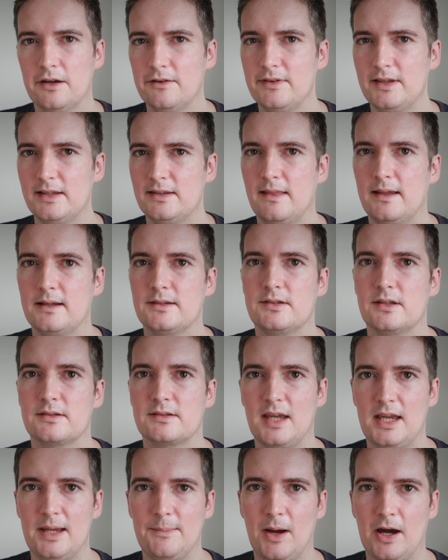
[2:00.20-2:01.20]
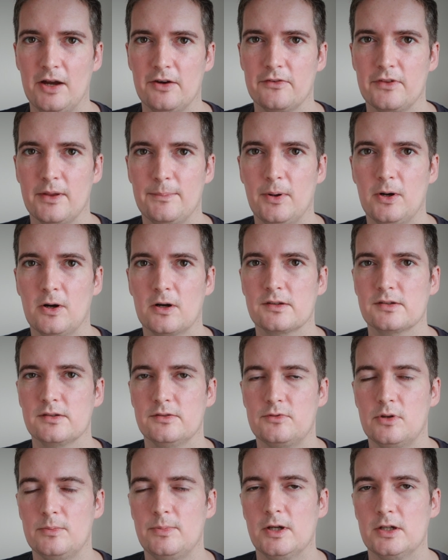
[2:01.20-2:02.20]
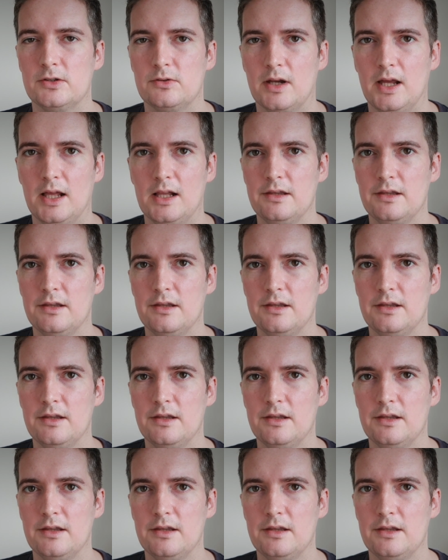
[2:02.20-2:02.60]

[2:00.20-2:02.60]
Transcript: A lot of these things just came out of the box in Ruby on